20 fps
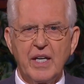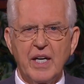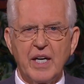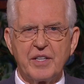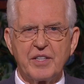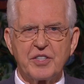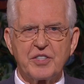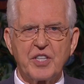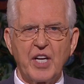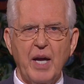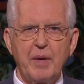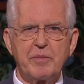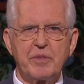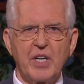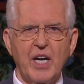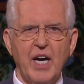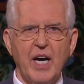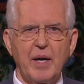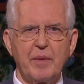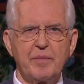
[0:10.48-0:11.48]
At the same
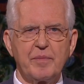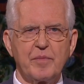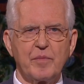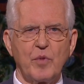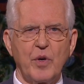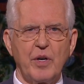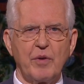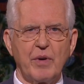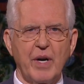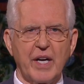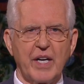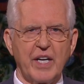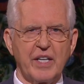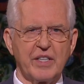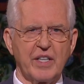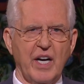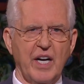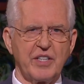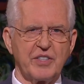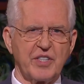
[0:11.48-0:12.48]
time, we
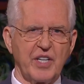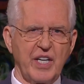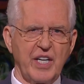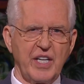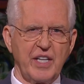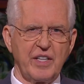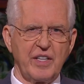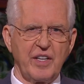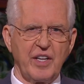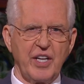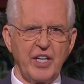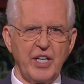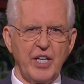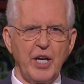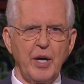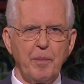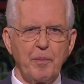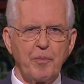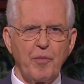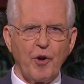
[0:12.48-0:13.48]
recognize that in the
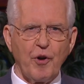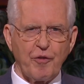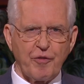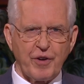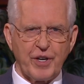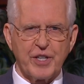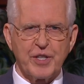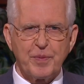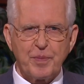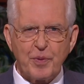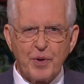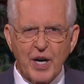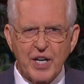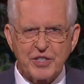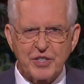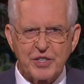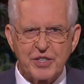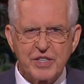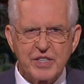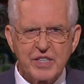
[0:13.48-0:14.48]
imperfect
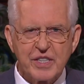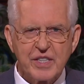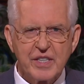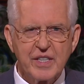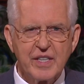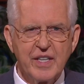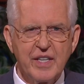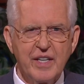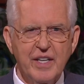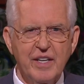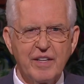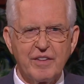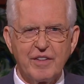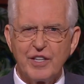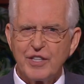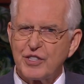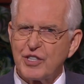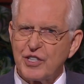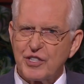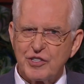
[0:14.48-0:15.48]
present,
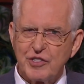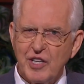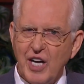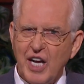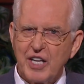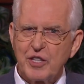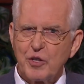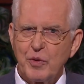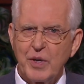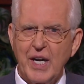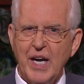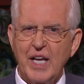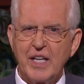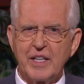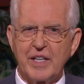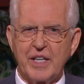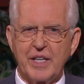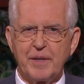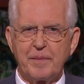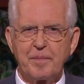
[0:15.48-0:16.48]
this is not the
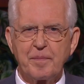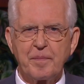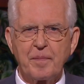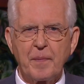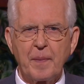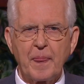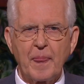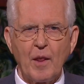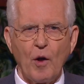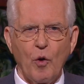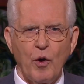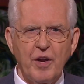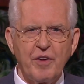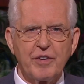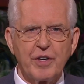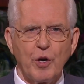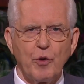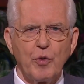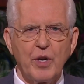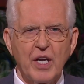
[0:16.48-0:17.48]
reality, or
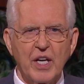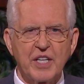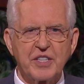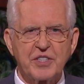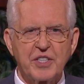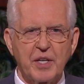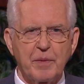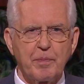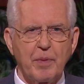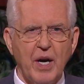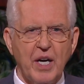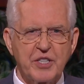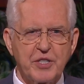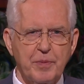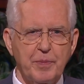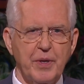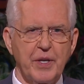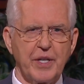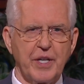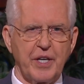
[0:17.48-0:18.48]
even a realistic
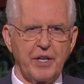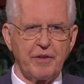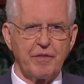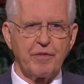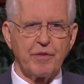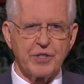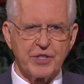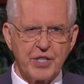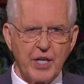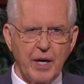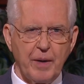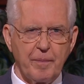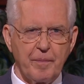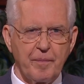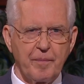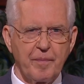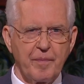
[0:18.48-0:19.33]
possibility for some.